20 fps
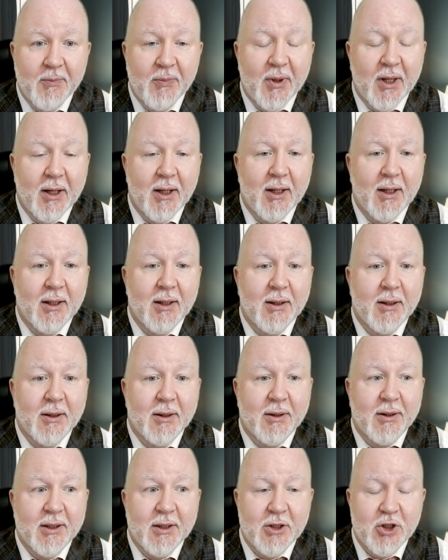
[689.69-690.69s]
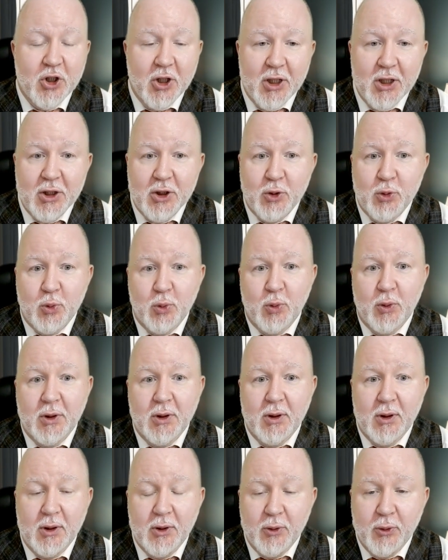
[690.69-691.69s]
The judge
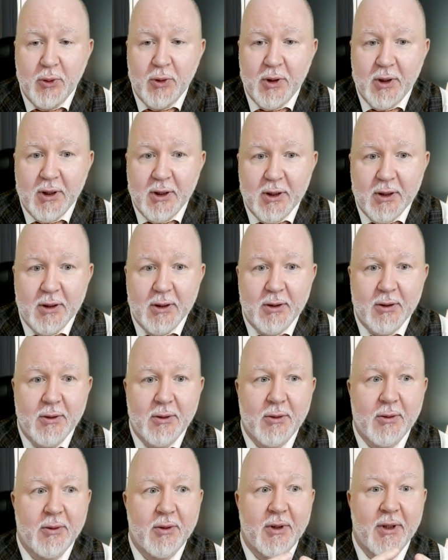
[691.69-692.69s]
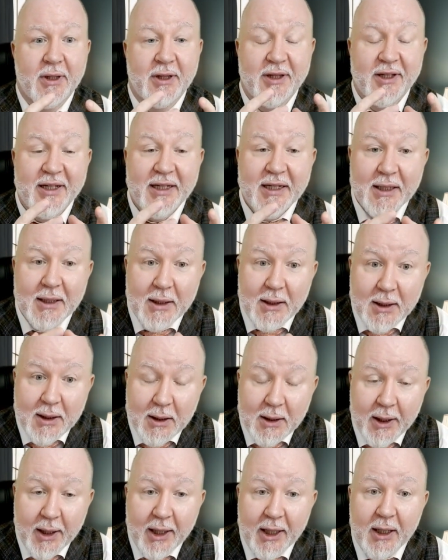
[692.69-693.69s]
will look into the legal
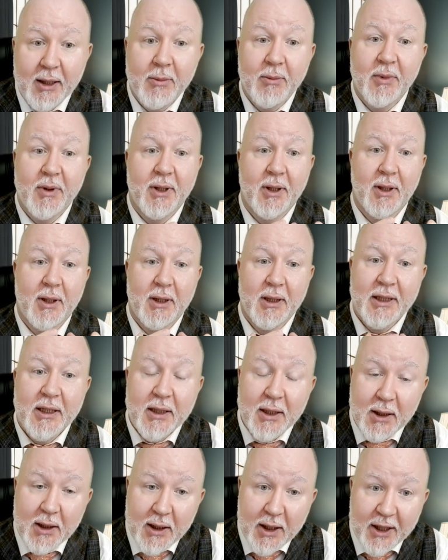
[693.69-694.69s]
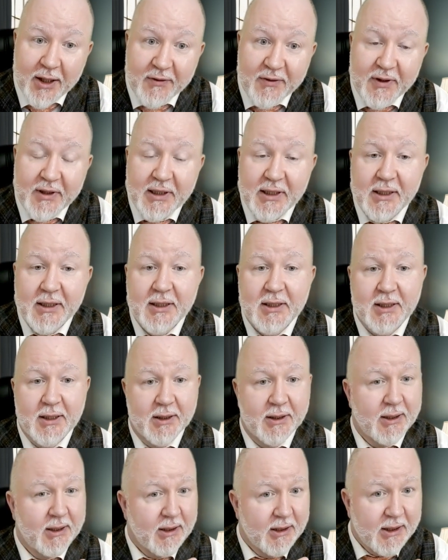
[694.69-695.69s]
claim, the legal evidence, and
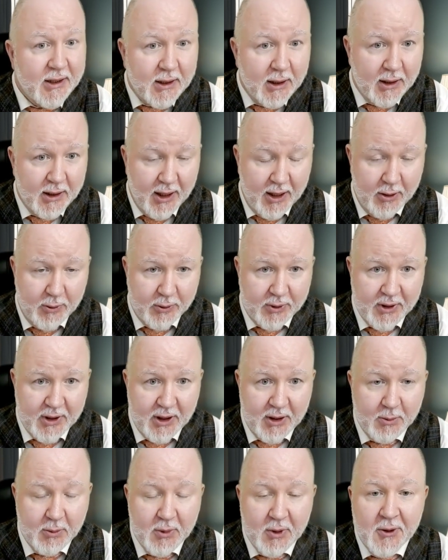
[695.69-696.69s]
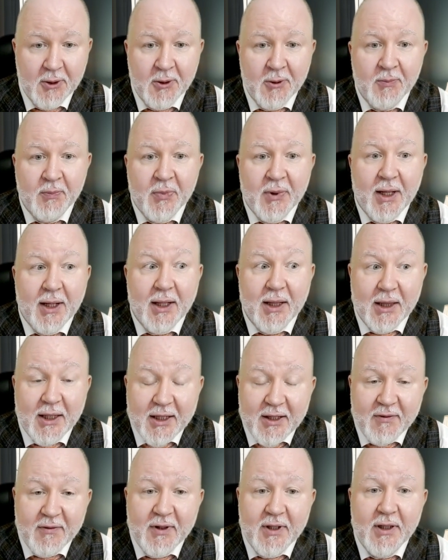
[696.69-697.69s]
the legal outcome,
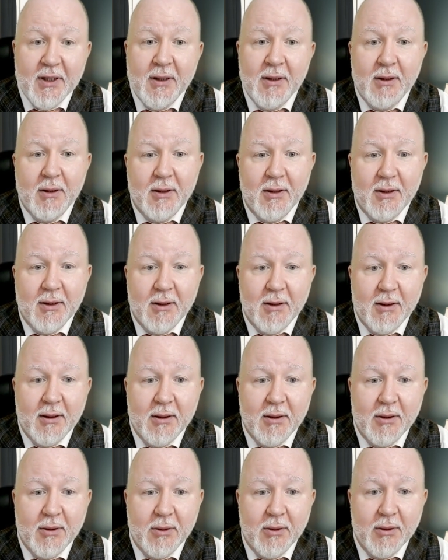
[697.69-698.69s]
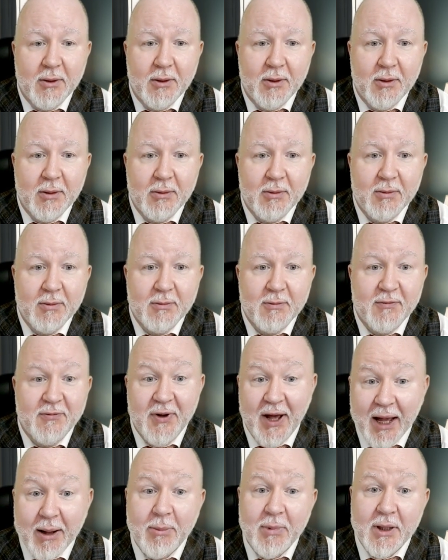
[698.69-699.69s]
leaving your
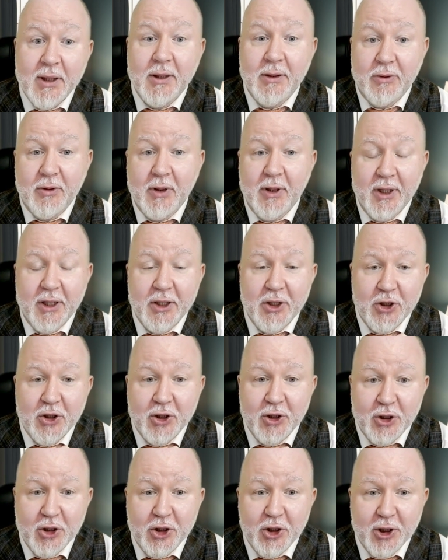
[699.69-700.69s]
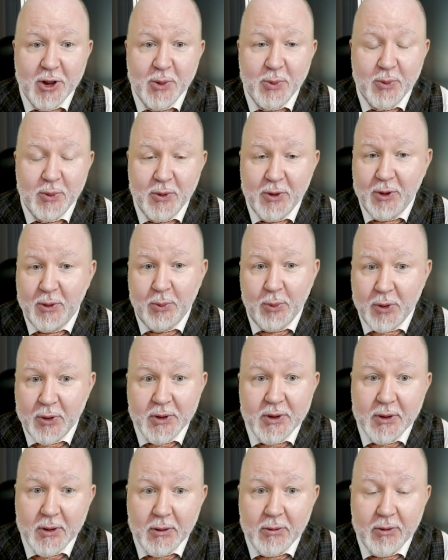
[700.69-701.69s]
family relationship or your
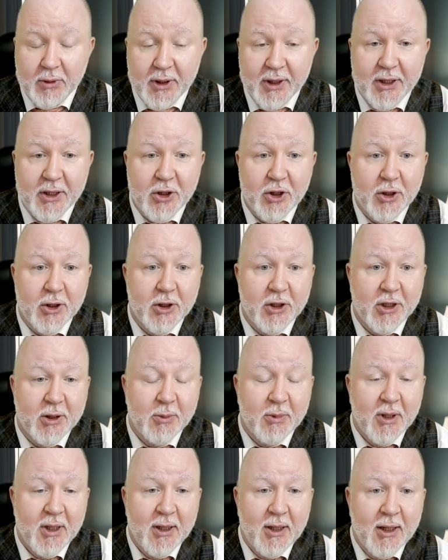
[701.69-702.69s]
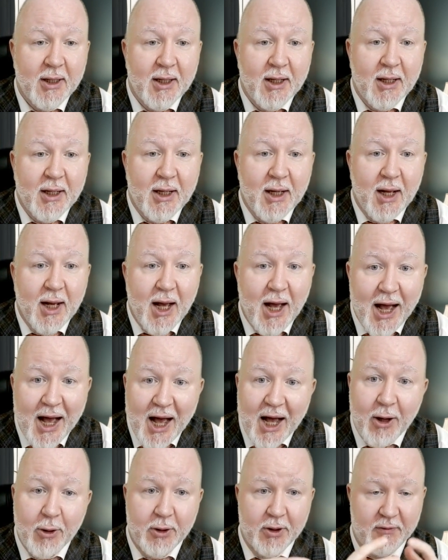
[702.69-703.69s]
personal relationship
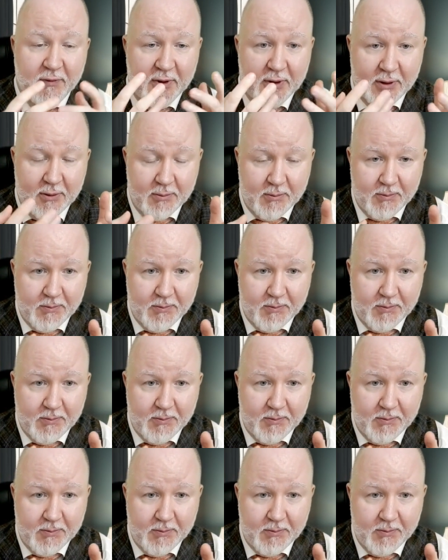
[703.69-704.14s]
out of it.